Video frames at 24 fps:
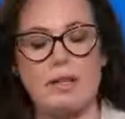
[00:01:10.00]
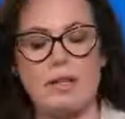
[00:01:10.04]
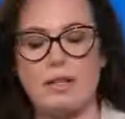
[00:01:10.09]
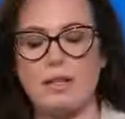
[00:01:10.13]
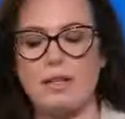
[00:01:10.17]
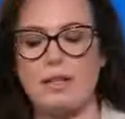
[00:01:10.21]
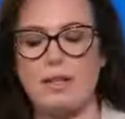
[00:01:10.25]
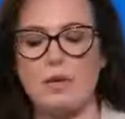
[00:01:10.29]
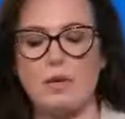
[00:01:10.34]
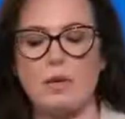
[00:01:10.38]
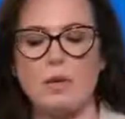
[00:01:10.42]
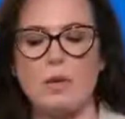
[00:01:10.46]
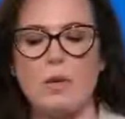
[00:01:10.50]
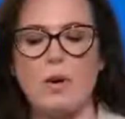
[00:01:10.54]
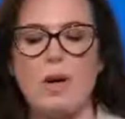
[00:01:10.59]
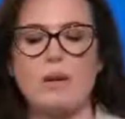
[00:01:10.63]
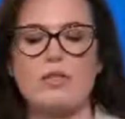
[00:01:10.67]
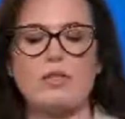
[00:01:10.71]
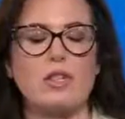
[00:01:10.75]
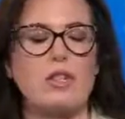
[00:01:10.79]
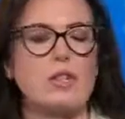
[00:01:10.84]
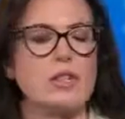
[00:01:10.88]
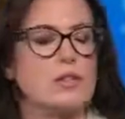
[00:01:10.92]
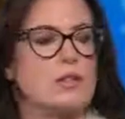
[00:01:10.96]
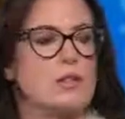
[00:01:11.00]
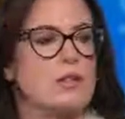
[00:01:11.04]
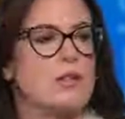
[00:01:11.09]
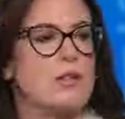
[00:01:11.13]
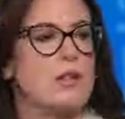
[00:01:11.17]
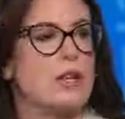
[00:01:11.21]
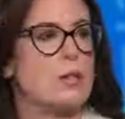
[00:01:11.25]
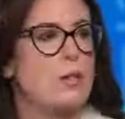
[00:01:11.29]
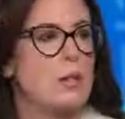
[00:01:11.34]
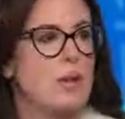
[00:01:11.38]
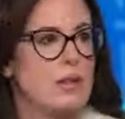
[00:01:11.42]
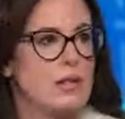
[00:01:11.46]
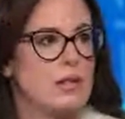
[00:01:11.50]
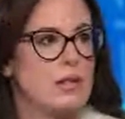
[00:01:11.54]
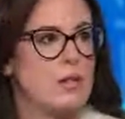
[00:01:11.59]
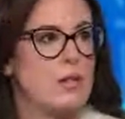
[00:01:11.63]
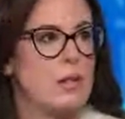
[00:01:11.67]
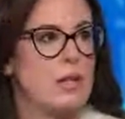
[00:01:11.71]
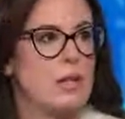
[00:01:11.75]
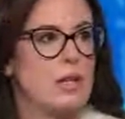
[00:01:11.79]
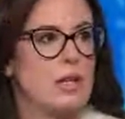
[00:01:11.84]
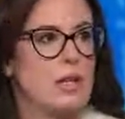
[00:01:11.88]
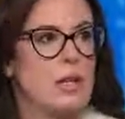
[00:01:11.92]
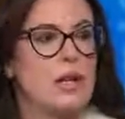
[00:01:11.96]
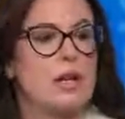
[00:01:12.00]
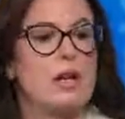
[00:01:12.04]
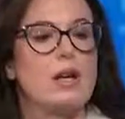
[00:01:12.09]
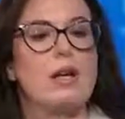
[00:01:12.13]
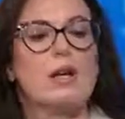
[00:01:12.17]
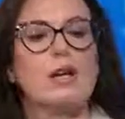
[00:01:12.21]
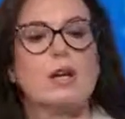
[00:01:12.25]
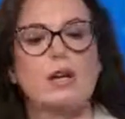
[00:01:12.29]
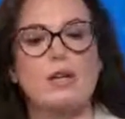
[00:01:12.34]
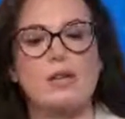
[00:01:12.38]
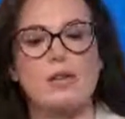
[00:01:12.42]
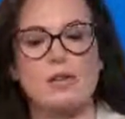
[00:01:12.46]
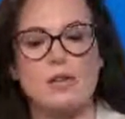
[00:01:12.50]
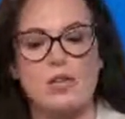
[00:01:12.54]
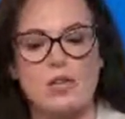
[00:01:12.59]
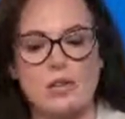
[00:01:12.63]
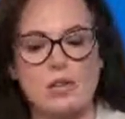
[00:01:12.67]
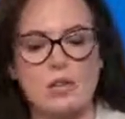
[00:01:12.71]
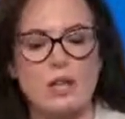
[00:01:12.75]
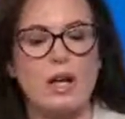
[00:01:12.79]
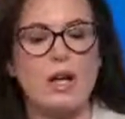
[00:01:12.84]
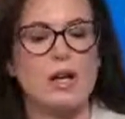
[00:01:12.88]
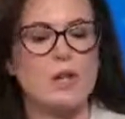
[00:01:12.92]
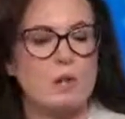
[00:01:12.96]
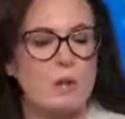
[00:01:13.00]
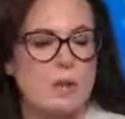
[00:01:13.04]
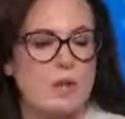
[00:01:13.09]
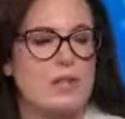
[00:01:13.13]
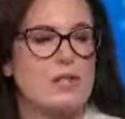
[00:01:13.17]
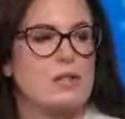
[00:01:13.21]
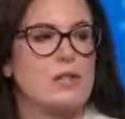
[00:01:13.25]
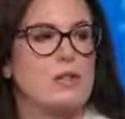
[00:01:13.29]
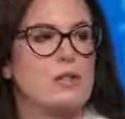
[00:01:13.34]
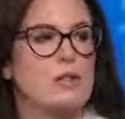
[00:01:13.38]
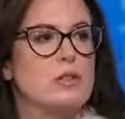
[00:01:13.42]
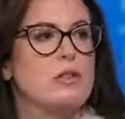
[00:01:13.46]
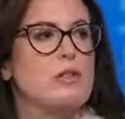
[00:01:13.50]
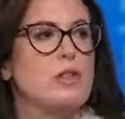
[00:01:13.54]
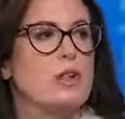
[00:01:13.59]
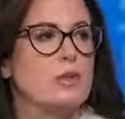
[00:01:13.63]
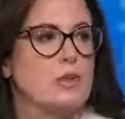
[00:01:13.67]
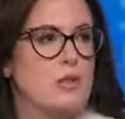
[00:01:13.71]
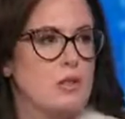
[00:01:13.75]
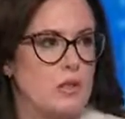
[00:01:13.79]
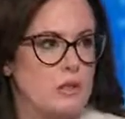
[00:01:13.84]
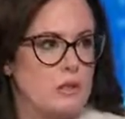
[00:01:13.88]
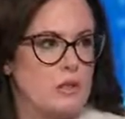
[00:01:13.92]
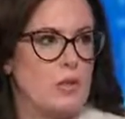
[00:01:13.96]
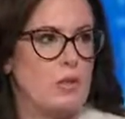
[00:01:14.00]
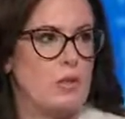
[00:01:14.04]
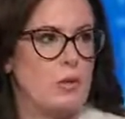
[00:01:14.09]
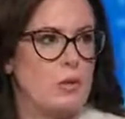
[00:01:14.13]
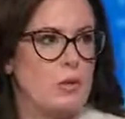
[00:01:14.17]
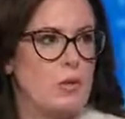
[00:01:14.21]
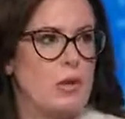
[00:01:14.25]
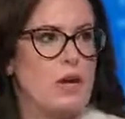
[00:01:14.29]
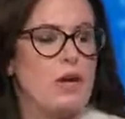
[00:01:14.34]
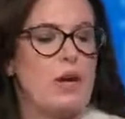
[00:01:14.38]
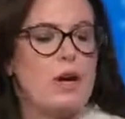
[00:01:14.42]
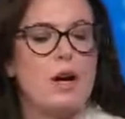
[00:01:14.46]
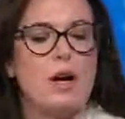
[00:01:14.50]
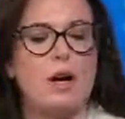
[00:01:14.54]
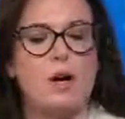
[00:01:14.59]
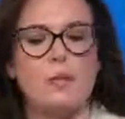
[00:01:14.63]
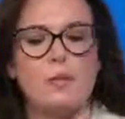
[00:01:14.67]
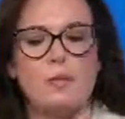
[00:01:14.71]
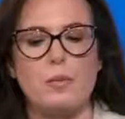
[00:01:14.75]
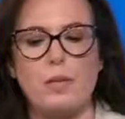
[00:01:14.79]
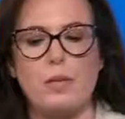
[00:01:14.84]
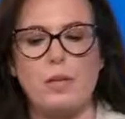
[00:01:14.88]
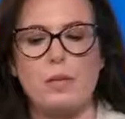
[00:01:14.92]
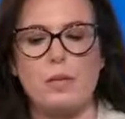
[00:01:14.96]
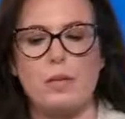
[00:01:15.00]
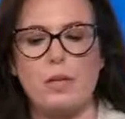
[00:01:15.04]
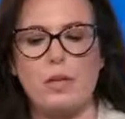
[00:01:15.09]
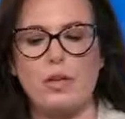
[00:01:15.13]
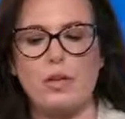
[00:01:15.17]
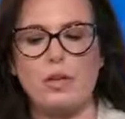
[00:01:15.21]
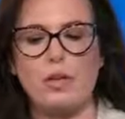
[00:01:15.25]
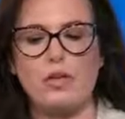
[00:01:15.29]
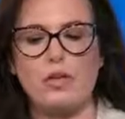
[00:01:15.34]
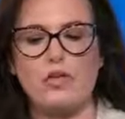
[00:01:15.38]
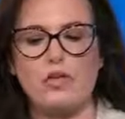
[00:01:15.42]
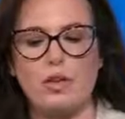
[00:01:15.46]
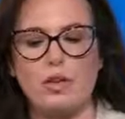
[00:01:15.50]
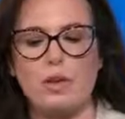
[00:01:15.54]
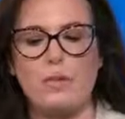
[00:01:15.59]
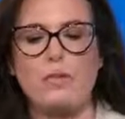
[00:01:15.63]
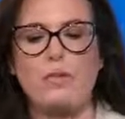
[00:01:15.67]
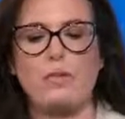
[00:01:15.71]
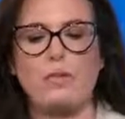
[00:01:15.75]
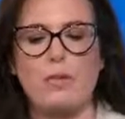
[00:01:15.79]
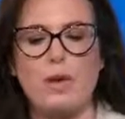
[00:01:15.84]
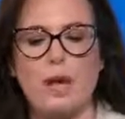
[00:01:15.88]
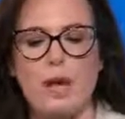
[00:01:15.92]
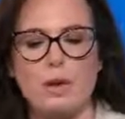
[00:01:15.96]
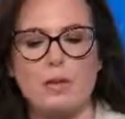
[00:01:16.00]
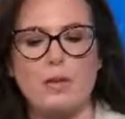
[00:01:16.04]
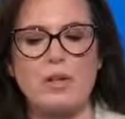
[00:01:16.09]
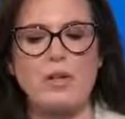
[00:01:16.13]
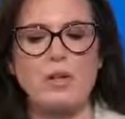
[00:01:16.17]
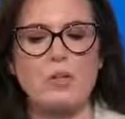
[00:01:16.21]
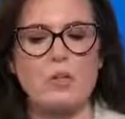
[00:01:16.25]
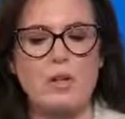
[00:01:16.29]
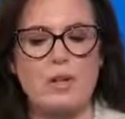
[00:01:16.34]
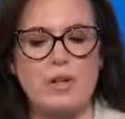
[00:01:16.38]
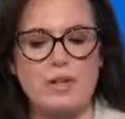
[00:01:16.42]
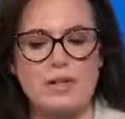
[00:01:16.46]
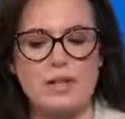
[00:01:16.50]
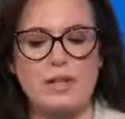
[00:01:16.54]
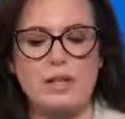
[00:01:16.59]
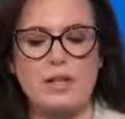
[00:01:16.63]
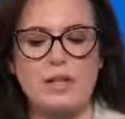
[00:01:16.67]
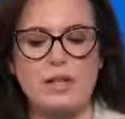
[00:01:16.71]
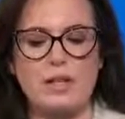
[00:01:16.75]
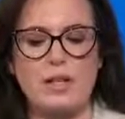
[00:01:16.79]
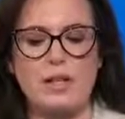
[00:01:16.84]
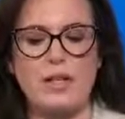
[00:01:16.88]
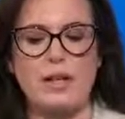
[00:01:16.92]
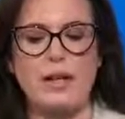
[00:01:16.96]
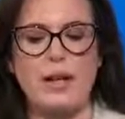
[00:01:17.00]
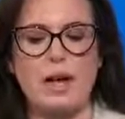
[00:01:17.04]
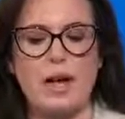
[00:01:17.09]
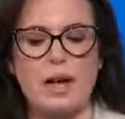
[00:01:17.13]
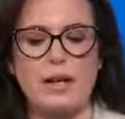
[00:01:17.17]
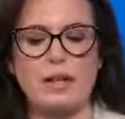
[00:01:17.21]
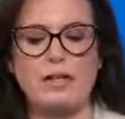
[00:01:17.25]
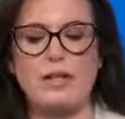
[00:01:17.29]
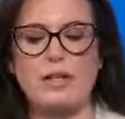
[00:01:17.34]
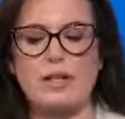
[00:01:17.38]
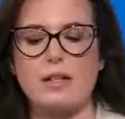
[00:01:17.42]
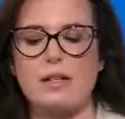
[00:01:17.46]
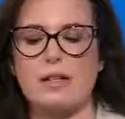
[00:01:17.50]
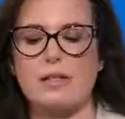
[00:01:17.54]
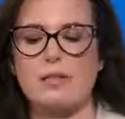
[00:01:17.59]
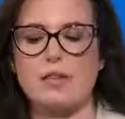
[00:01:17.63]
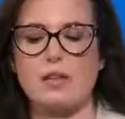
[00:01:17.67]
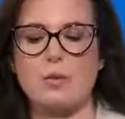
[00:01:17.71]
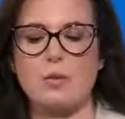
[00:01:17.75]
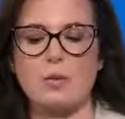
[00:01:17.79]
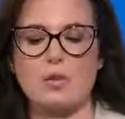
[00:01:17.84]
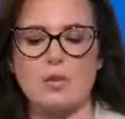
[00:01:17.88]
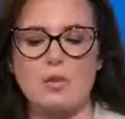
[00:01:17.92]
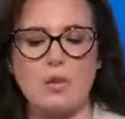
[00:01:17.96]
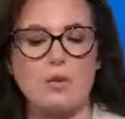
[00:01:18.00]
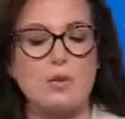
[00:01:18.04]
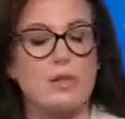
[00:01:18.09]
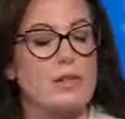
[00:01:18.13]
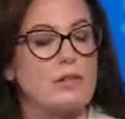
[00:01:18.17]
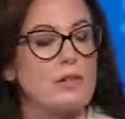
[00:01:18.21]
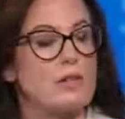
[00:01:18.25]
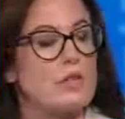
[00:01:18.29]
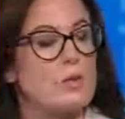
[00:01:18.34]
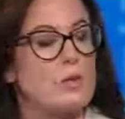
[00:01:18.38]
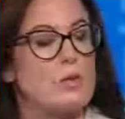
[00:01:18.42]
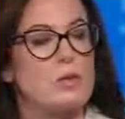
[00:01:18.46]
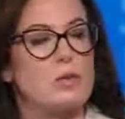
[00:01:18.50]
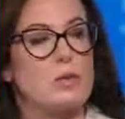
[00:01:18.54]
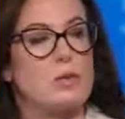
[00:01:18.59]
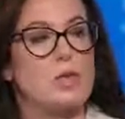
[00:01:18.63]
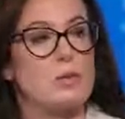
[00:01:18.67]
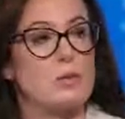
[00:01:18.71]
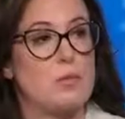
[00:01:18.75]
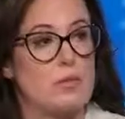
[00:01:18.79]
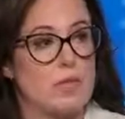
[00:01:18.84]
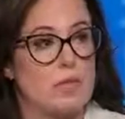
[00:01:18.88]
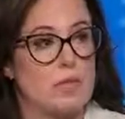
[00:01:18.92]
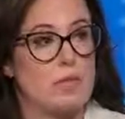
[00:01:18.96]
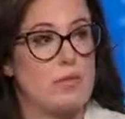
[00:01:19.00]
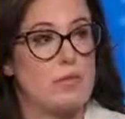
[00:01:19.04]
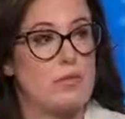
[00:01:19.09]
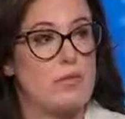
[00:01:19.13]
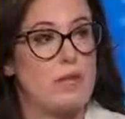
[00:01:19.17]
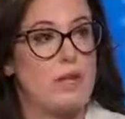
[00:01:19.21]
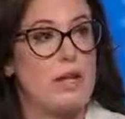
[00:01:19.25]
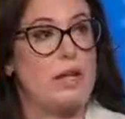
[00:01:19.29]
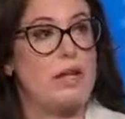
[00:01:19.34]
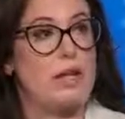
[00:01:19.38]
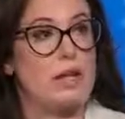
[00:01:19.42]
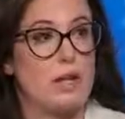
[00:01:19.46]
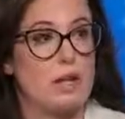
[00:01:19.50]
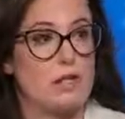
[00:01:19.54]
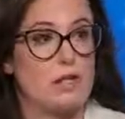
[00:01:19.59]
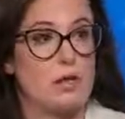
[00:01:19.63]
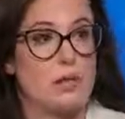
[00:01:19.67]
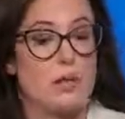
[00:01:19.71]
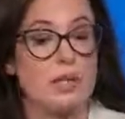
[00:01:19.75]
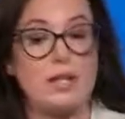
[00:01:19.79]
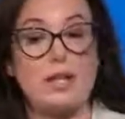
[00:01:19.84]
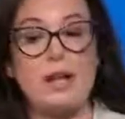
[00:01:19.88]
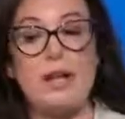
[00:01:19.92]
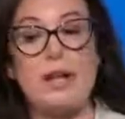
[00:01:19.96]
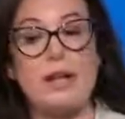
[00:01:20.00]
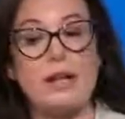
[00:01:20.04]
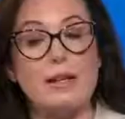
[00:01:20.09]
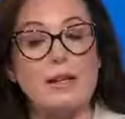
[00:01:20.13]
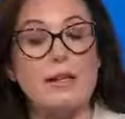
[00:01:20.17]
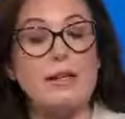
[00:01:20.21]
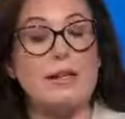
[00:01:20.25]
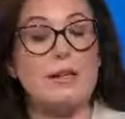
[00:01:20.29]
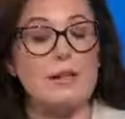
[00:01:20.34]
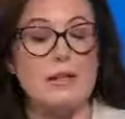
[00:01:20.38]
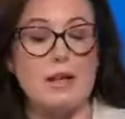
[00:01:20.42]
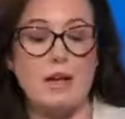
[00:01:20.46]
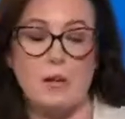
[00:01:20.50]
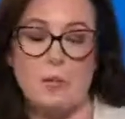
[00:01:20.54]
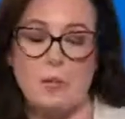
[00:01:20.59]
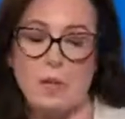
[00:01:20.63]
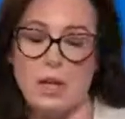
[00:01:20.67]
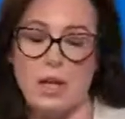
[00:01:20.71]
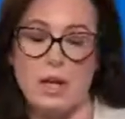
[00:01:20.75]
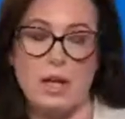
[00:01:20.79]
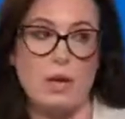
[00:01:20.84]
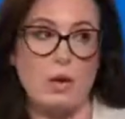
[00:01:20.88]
You have to consider that possibility. There's a lot we still don't know, but Trump throughout his presidency acted as if there was no difference between himself and the government and his company.